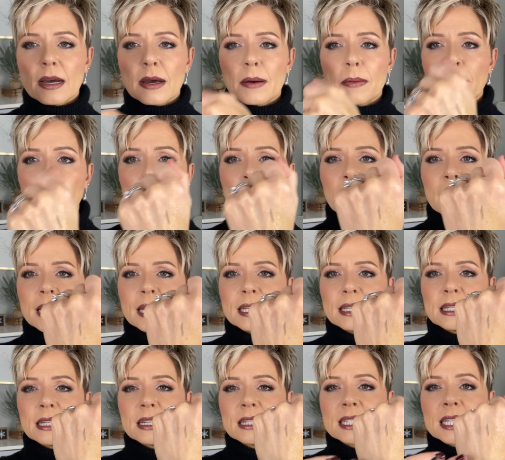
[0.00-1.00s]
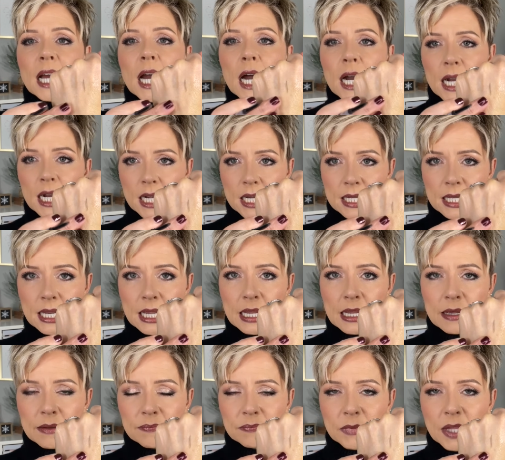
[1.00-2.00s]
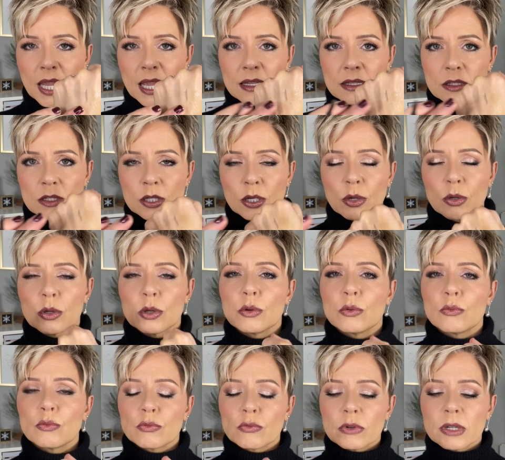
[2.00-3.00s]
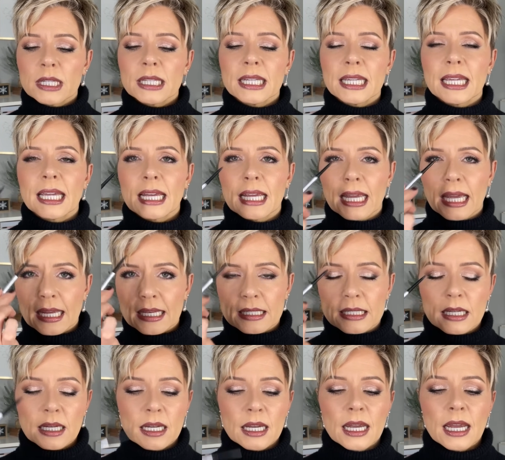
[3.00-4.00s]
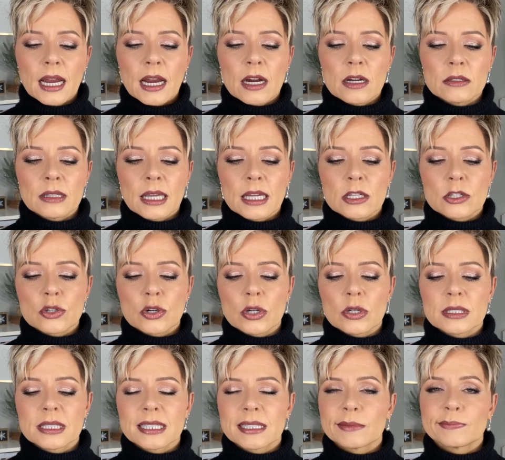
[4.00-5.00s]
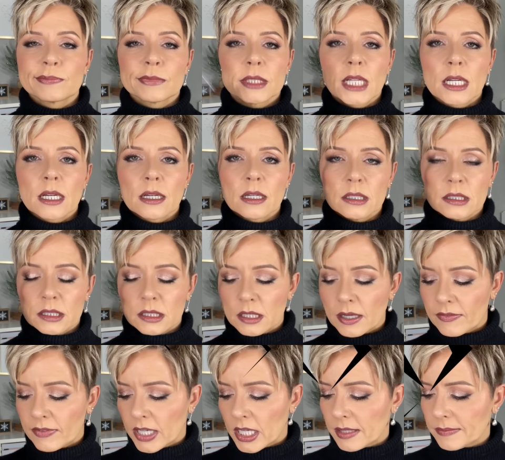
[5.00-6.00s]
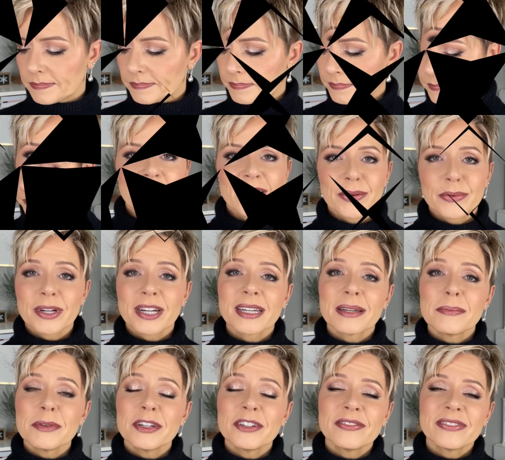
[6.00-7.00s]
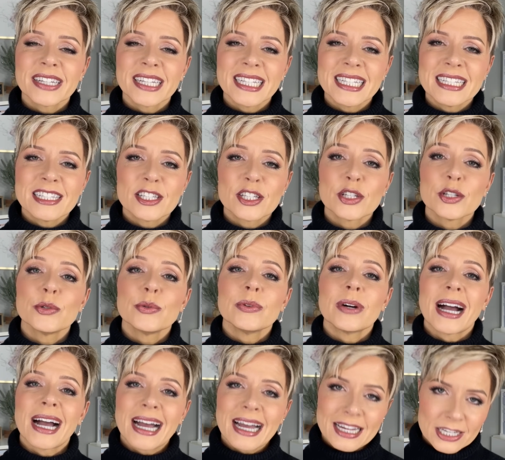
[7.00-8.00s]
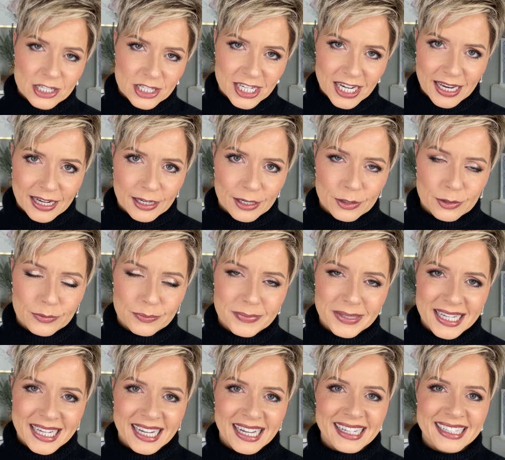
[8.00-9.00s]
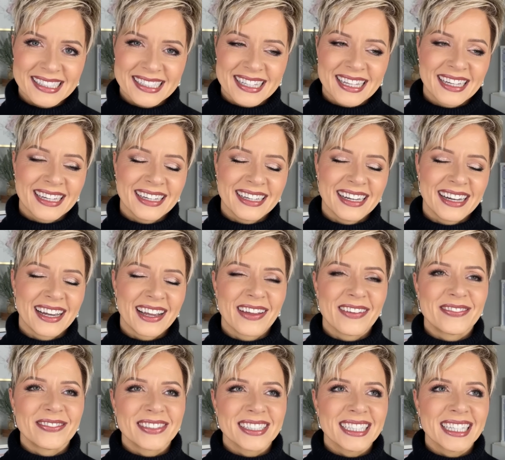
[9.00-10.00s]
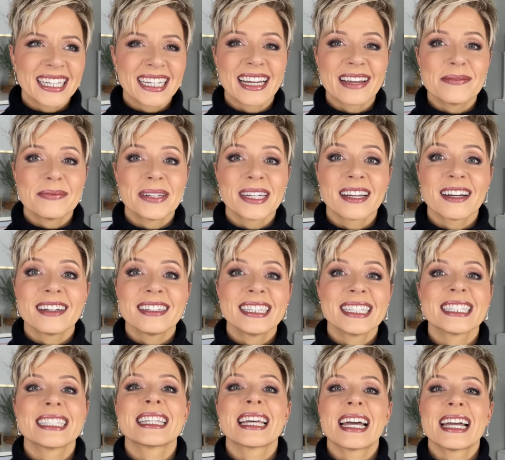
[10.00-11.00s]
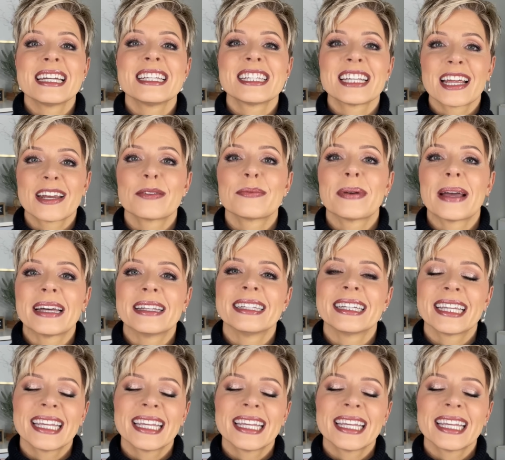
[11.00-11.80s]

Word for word: but tiny. And so you really can get hair-like strokes. Love it. All right, we're going to move into eyeshadow, because I feel like I've been on this eyeshadow palette